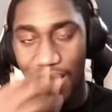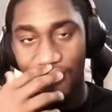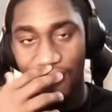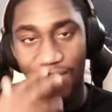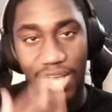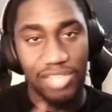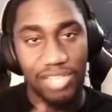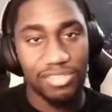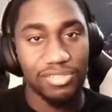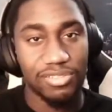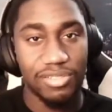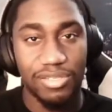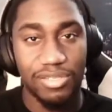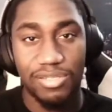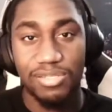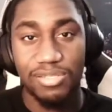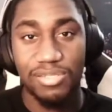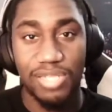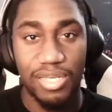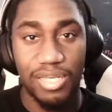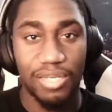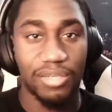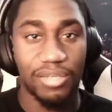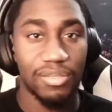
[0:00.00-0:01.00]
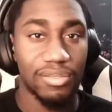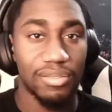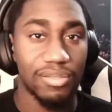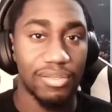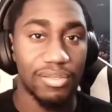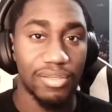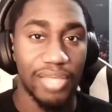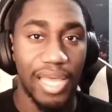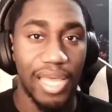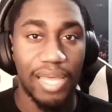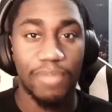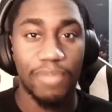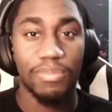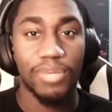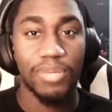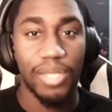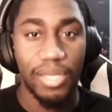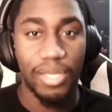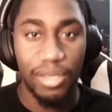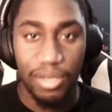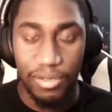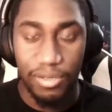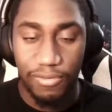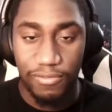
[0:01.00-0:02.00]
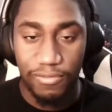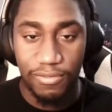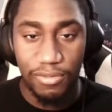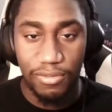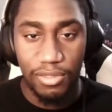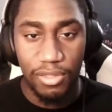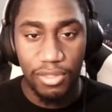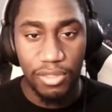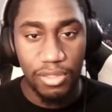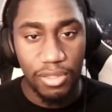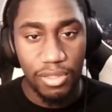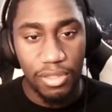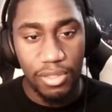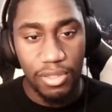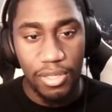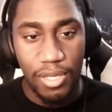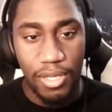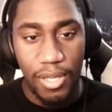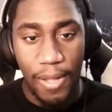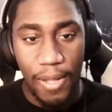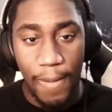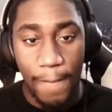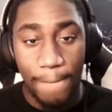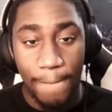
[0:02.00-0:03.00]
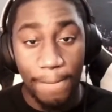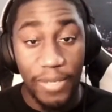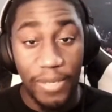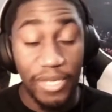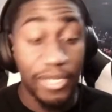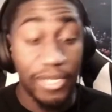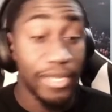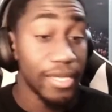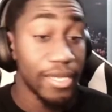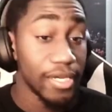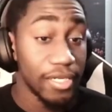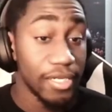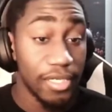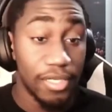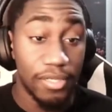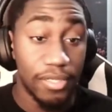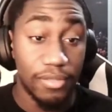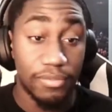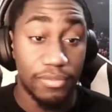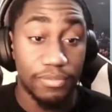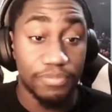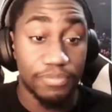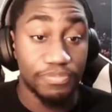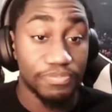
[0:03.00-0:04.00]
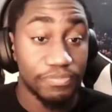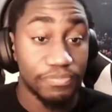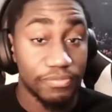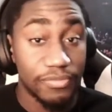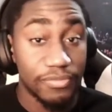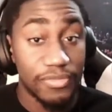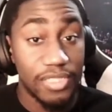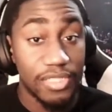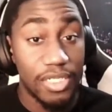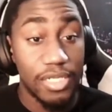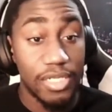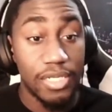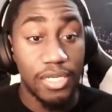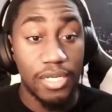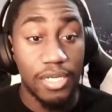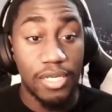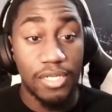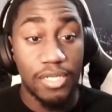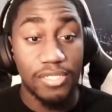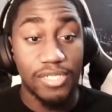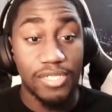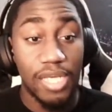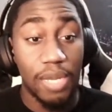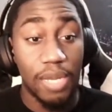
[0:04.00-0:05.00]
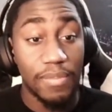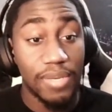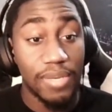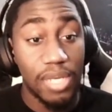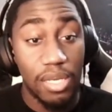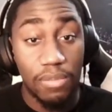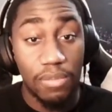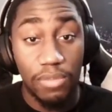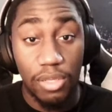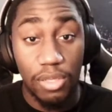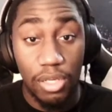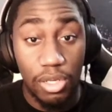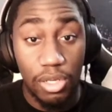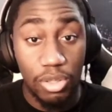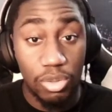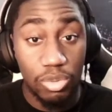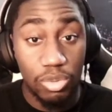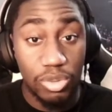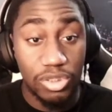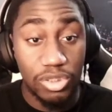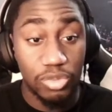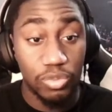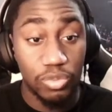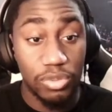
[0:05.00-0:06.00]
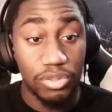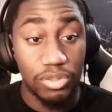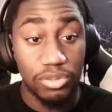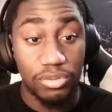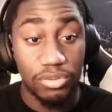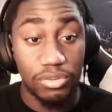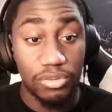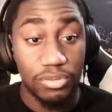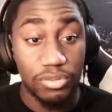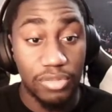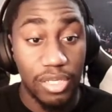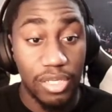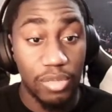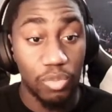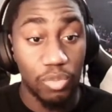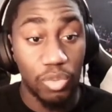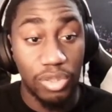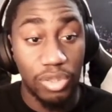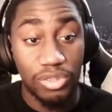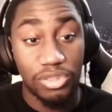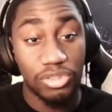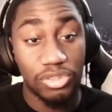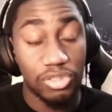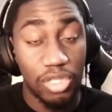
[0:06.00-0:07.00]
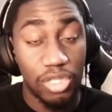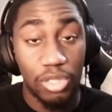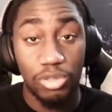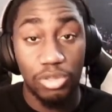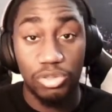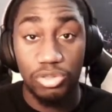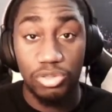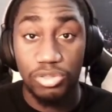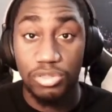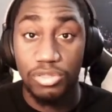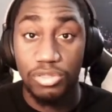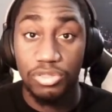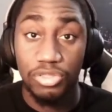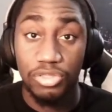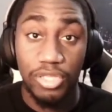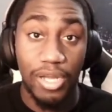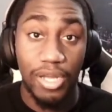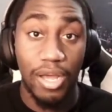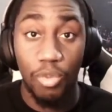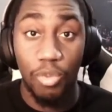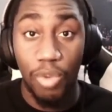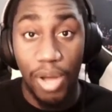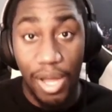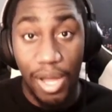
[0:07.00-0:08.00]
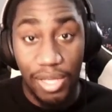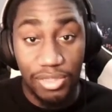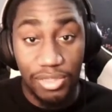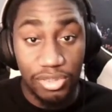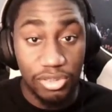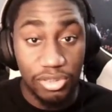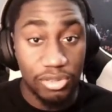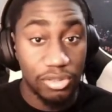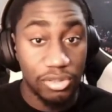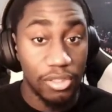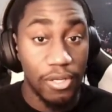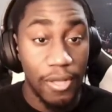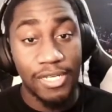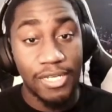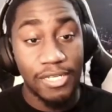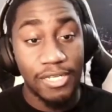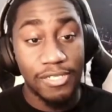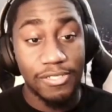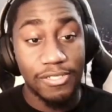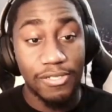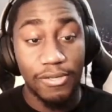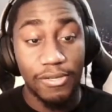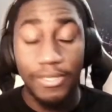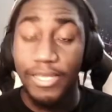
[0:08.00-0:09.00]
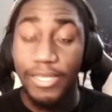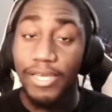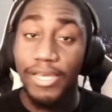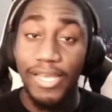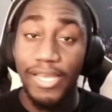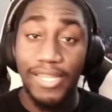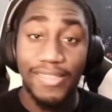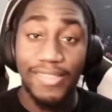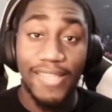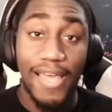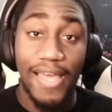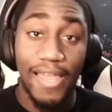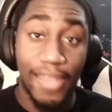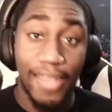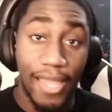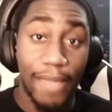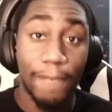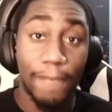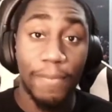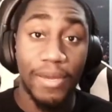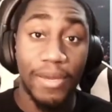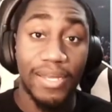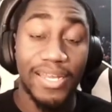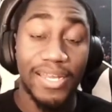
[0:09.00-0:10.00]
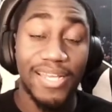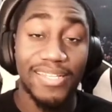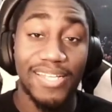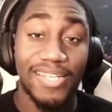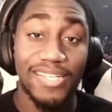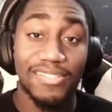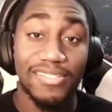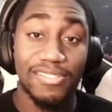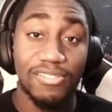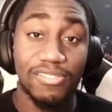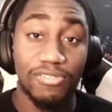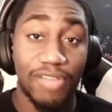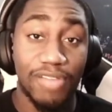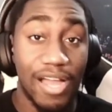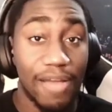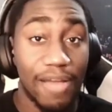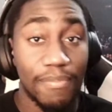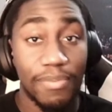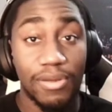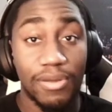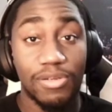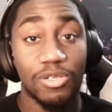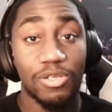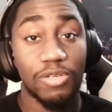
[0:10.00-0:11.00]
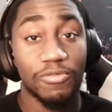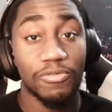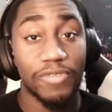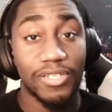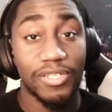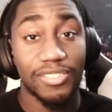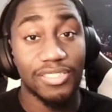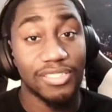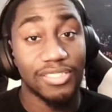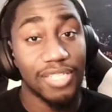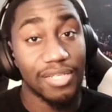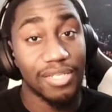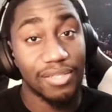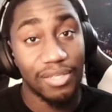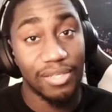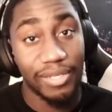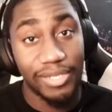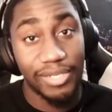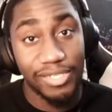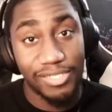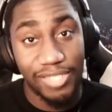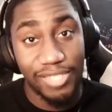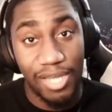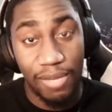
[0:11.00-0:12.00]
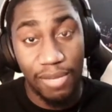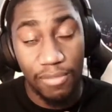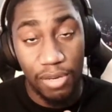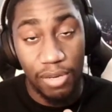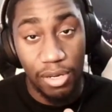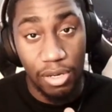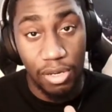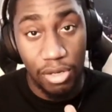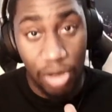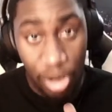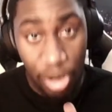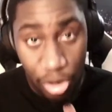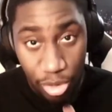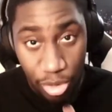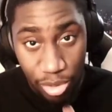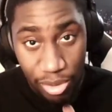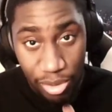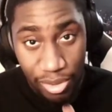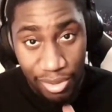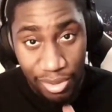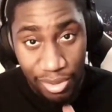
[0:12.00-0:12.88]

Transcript: actually seen gameplay of. But yeah, um, tell me down below which one, like what shows should I watch. So yeah, hit that like button, hit that subscribe button. Don't forget to check the links down below.